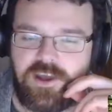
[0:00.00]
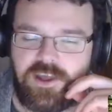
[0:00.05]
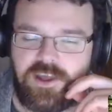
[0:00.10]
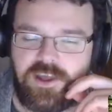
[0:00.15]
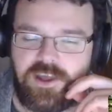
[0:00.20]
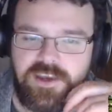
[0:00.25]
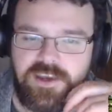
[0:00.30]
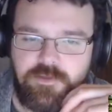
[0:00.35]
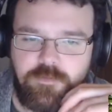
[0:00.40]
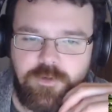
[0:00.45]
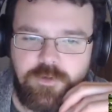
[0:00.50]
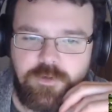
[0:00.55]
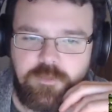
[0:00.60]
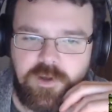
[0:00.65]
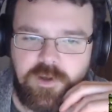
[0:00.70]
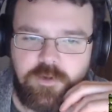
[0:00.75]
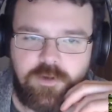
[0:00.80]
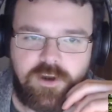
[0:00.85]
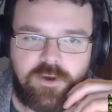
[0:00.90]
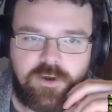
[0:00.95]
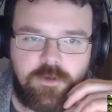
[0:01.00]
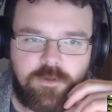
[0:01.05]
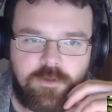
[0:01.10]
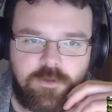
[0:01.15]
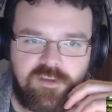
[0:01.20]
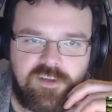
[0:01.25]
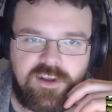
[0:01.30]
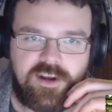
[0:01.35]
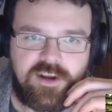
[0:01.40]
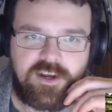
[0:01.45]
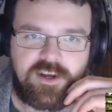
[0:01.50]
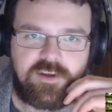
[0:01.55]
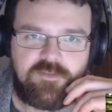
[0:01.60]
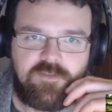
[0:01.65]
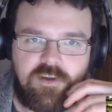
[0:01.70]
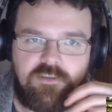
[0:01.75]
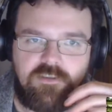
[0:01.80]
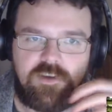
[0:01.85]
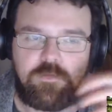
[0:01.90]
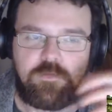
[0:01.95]
think it would be quite cool to see like a
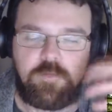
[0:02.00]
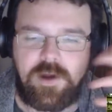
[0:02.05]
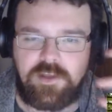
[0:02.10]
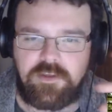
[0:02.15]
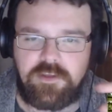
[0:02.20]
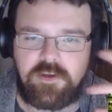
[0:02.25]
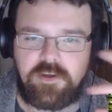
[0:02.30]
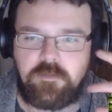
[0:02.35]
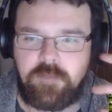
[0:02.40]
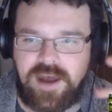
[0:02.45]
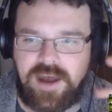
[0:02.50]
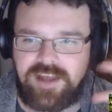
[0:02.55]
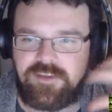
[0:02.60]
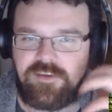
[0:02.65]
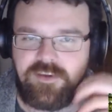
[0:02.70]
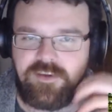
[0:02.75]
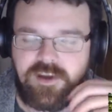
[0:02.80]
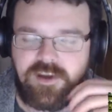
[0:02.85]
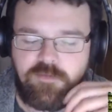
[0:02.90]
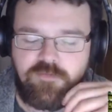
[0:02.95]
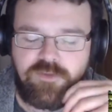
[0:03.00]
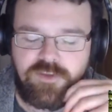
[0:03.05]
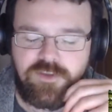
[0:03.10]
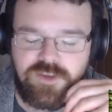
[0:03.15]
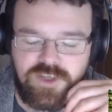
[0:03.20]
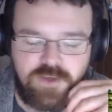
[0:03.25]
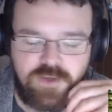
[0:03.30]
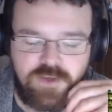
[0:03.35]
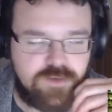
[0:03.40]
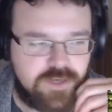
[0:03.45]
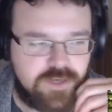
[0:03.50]
very weathered, battered Emperor's Children.